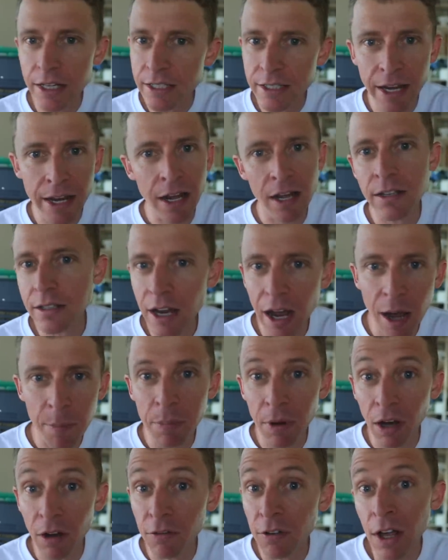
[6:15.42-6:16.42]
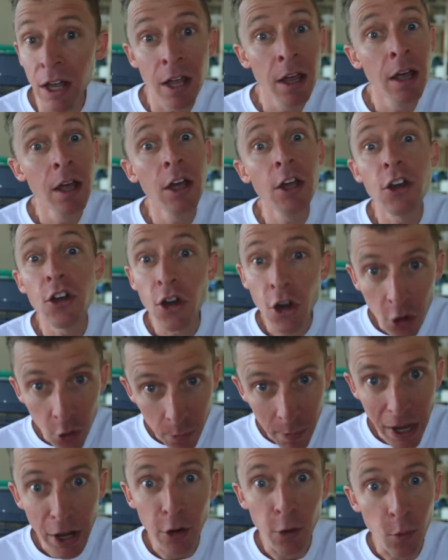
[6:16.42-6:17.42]
to stay on top of no
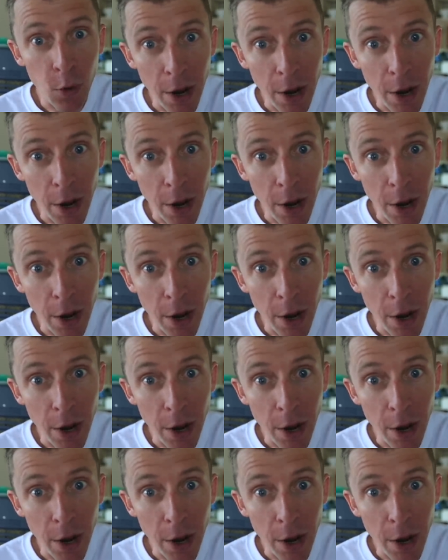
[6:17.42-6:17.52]
matter